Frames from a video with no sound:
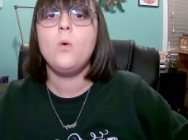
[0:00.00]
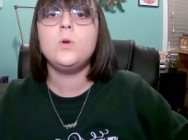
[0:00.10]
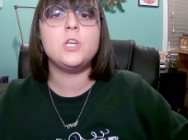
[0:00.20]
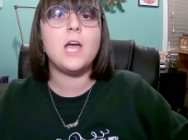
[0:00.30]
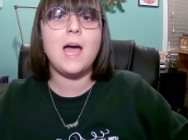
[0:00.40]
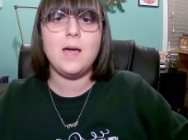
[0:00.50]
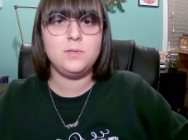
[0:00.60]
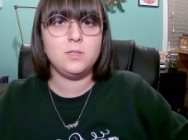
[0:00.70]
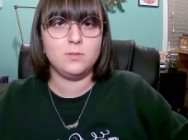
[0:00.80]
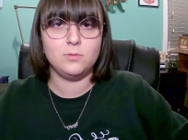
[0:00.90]
which
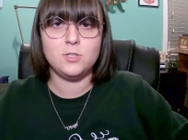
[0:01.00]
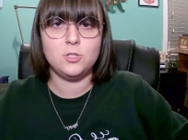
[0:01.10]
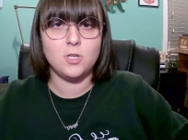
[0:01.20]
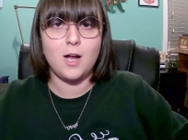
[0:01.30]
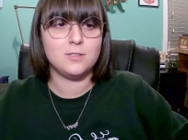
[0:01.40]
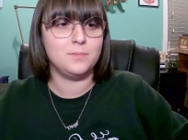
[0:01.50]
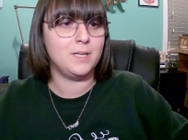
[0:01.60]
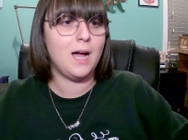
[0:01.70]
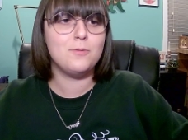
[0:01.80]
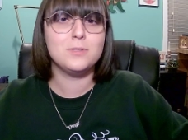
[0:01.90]
absolutely shocked
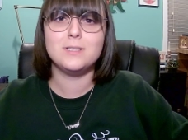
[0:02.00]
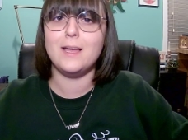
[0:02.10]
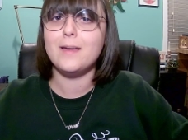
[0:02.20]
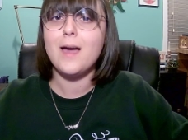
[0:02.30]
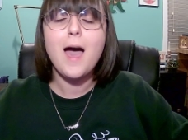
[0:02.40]
me. I was like,